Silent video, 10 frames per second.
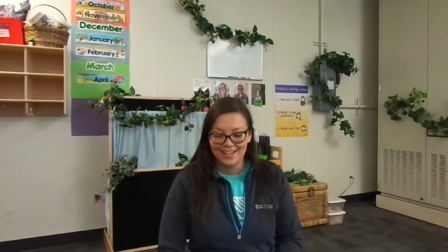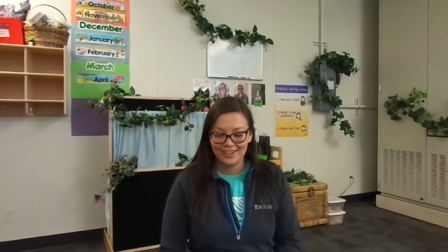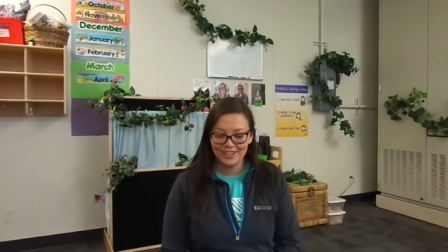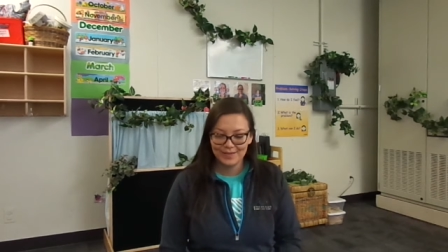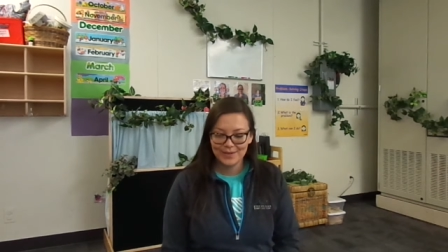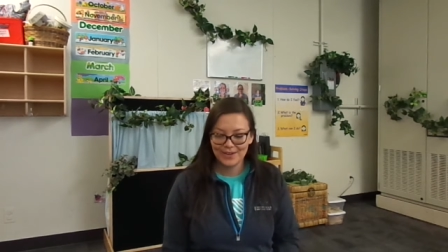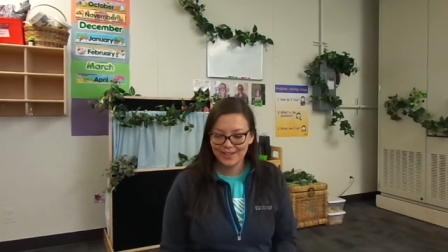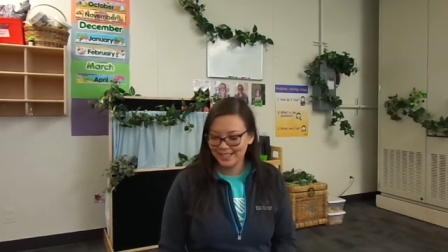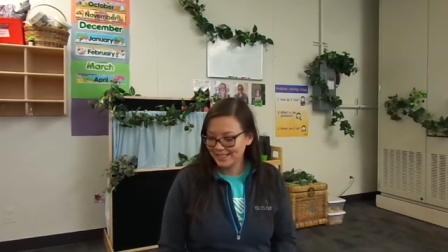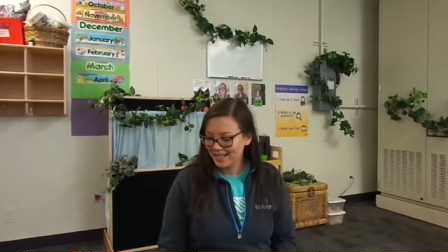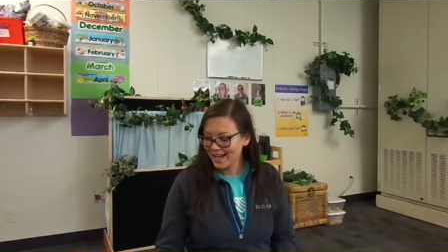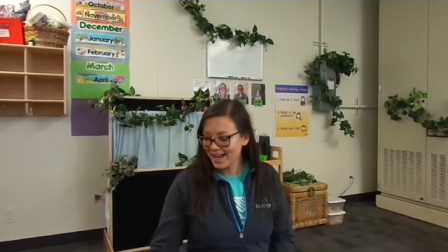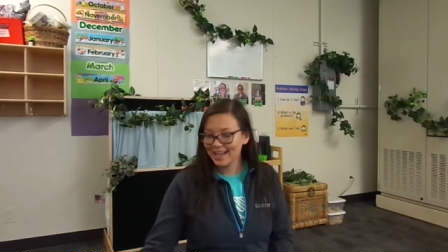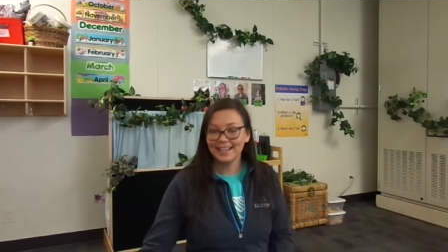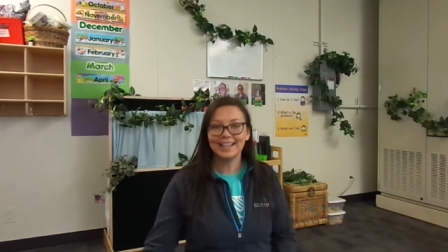Good morning,
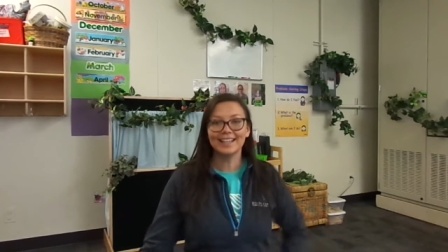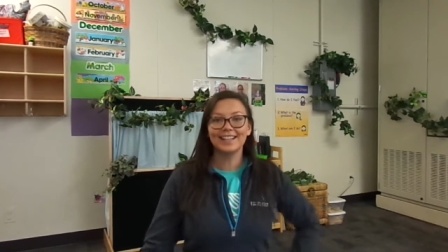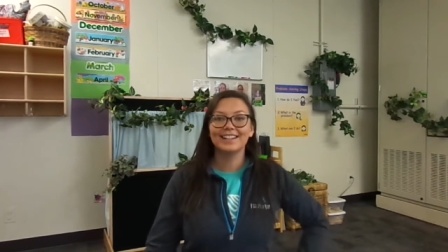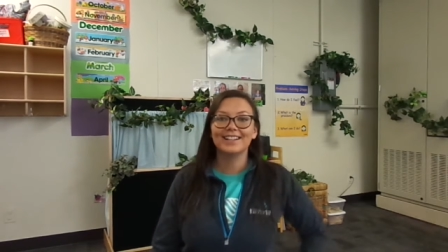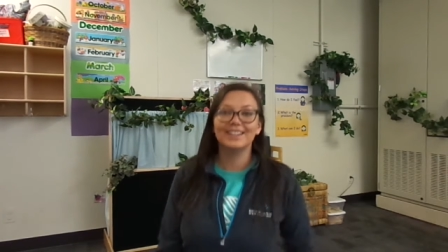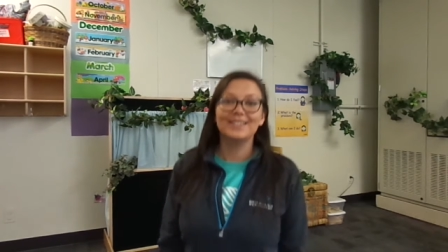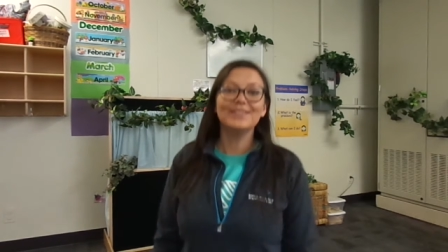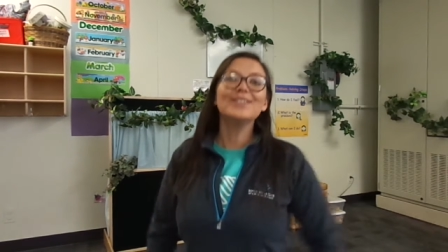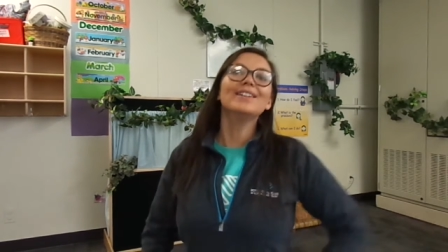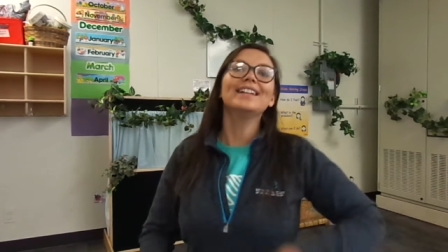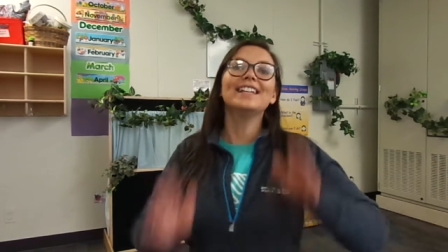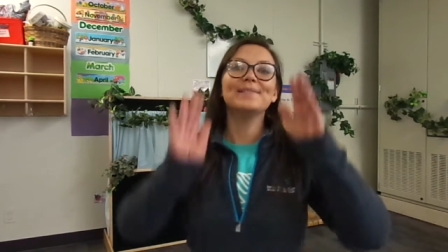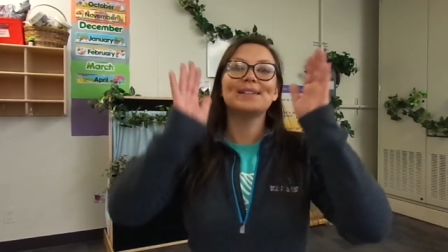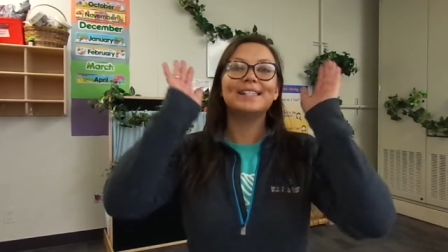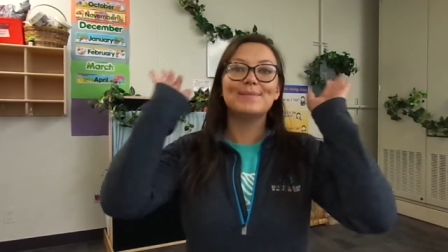Deati. Good
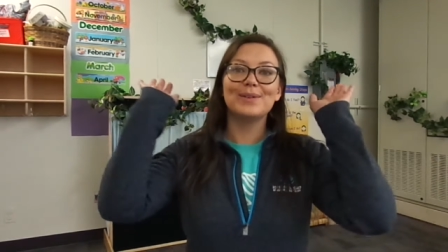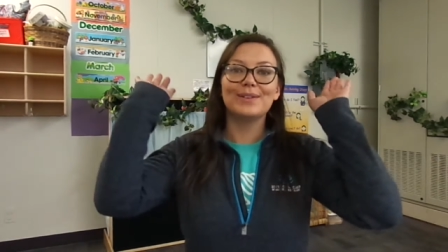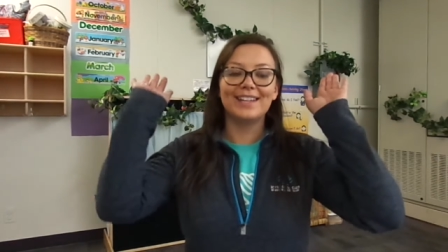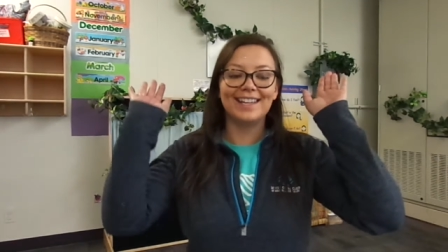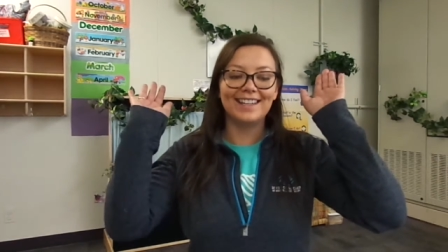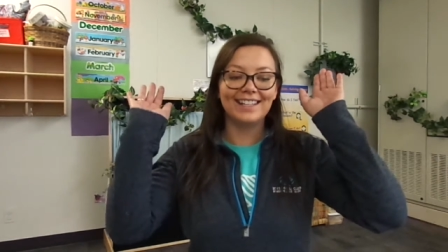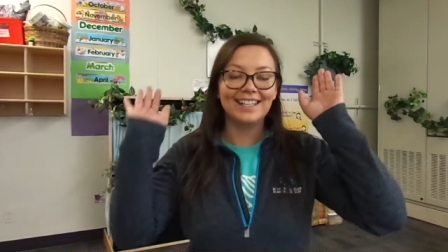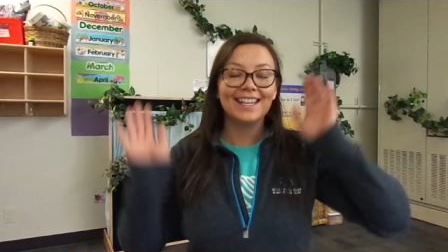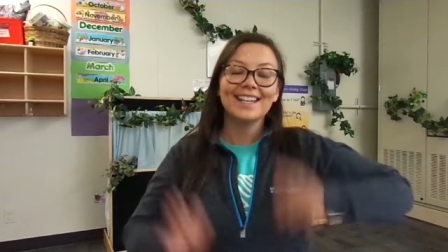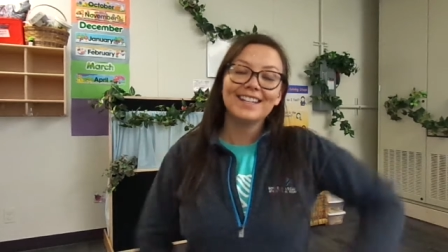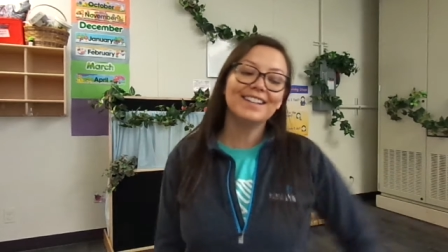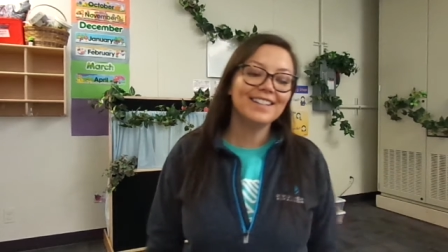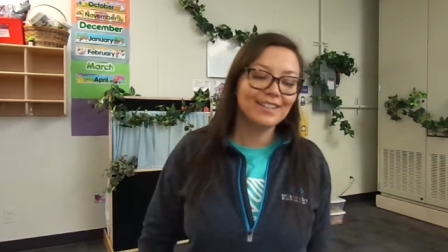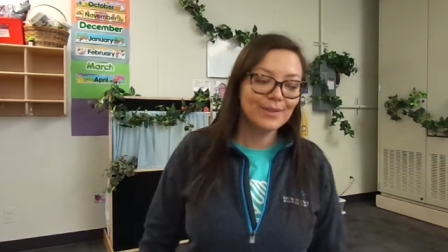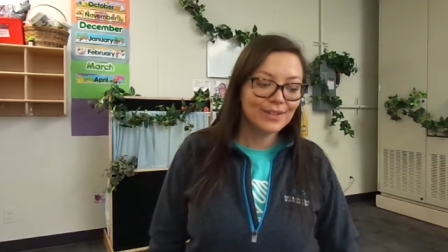morning, Miss Morgan.
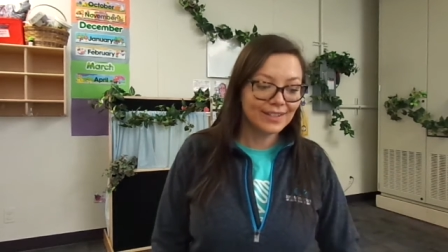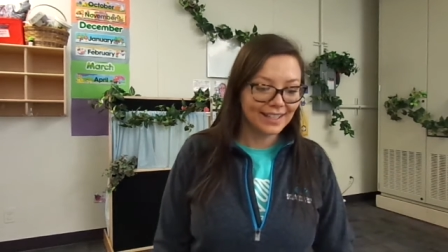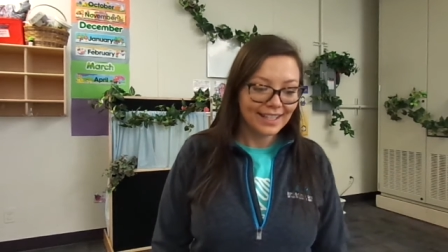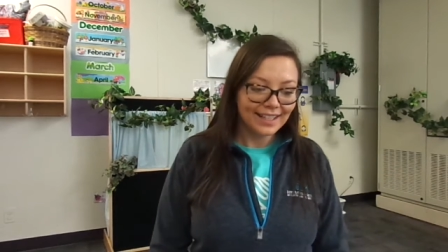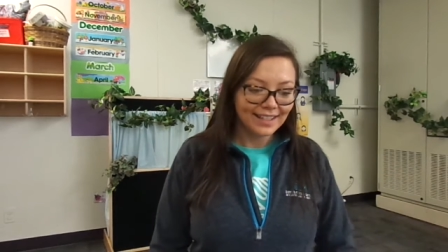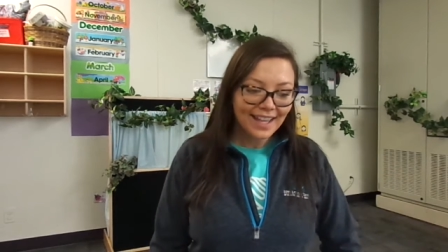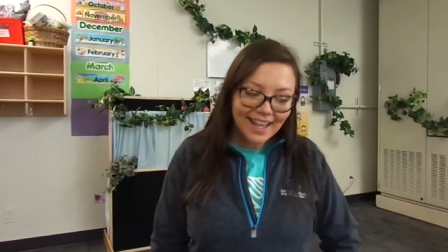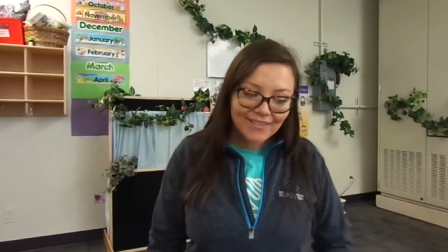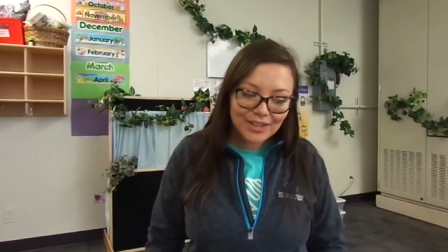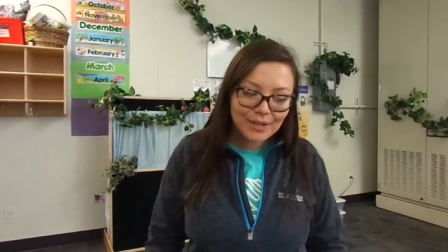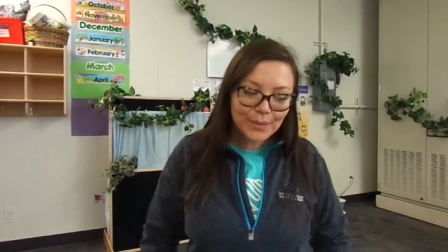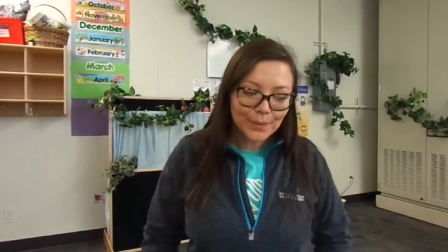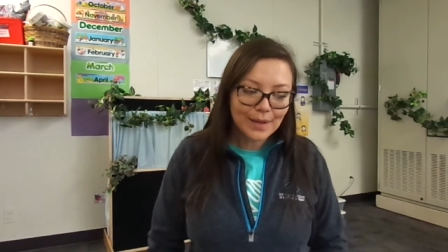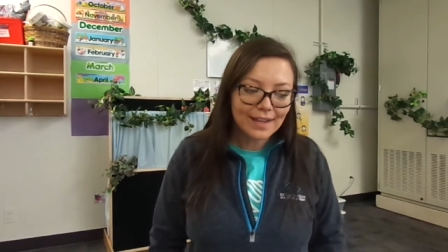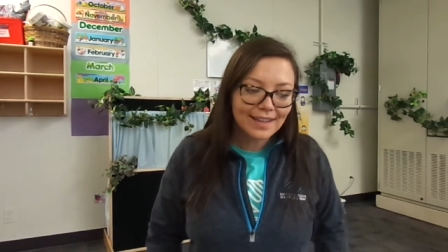Good morning,
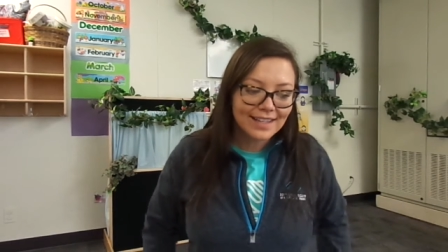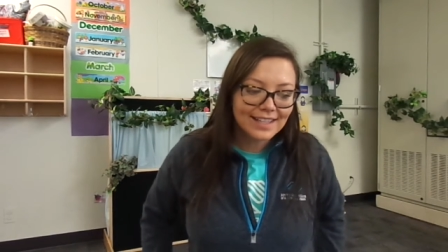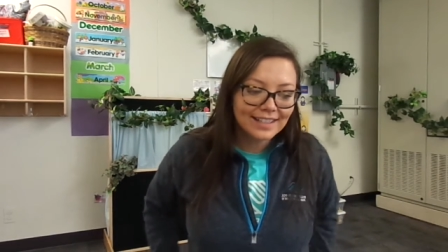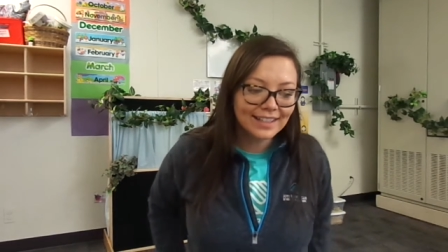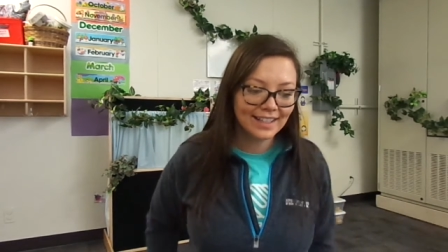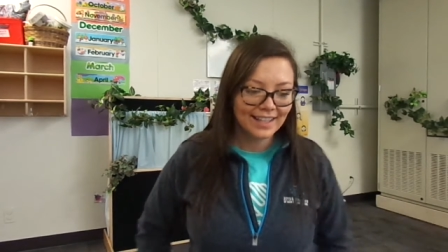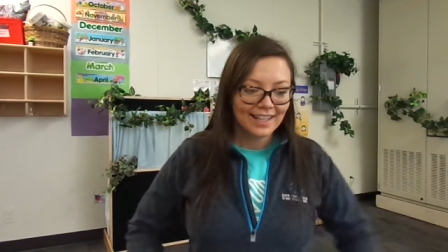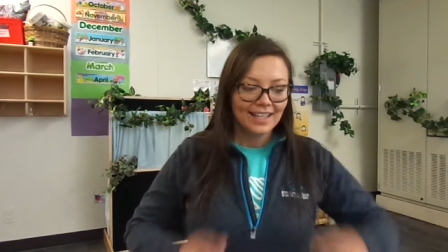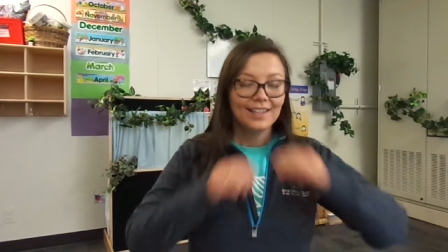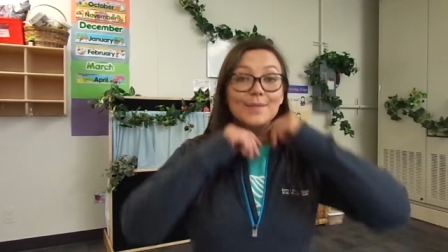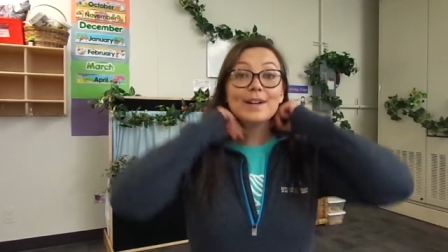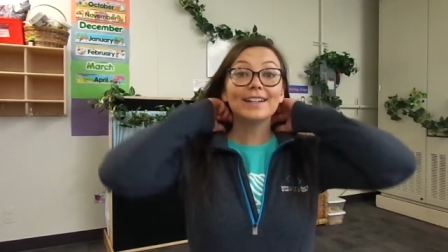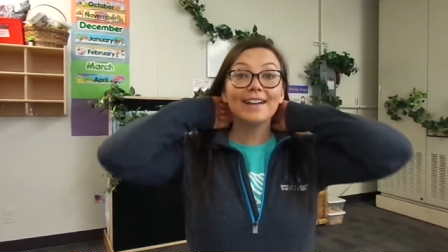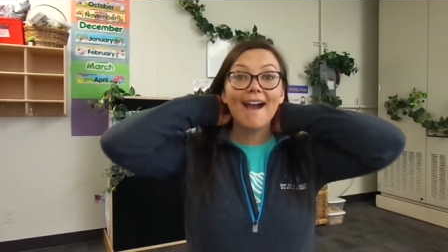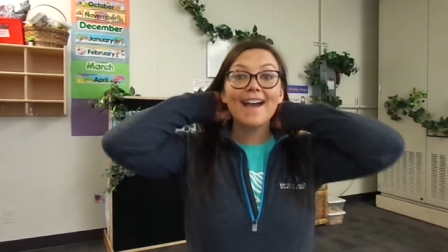everyone. Good
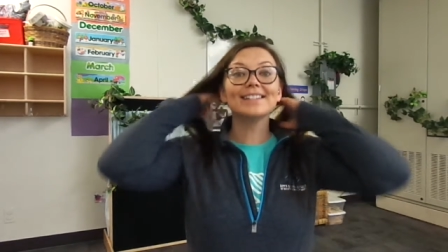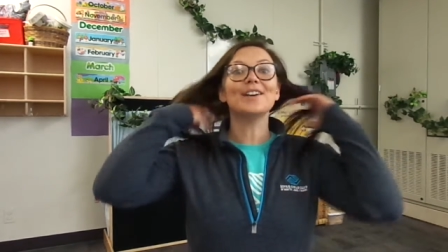morning, guys.